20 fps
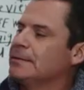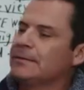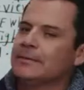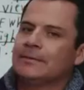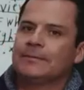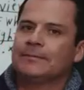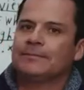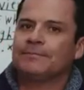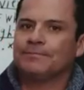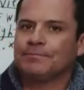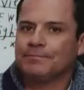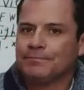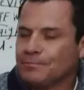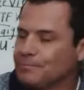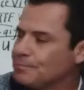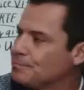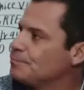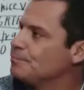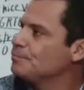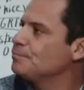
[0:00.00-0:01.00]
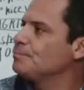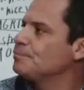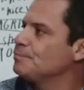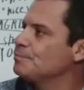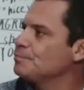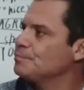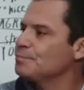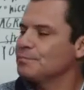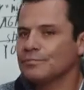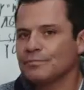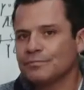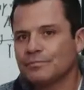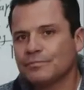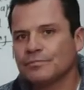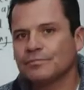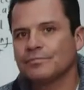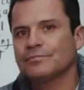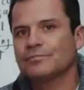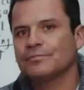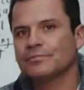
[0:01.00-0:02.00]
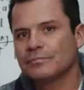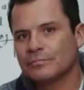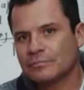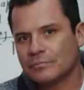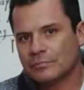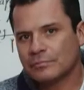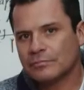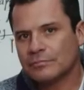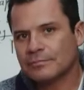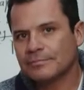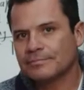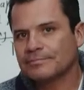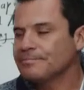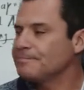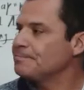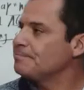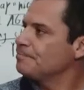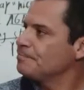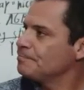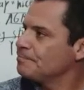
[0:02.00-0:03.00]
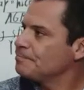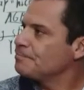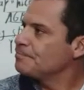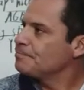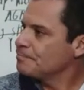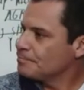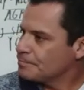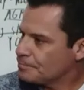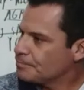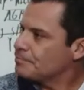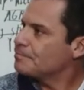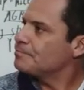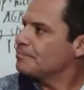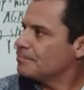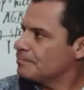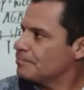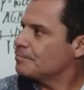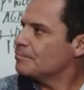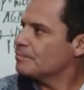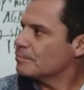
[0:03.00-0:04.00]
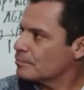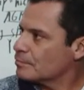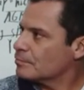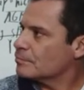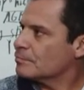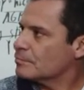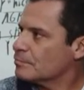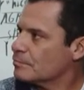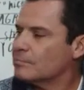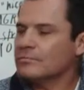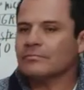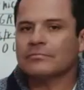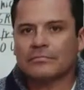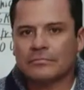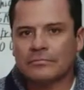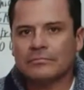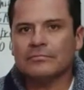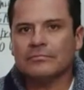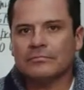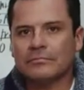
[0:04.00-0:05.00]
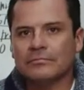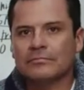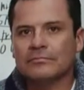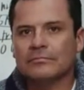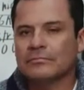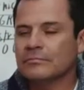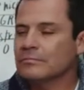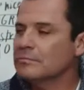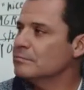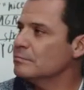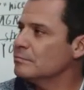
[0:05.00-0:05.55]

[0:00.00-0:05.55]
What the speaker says: [no speech]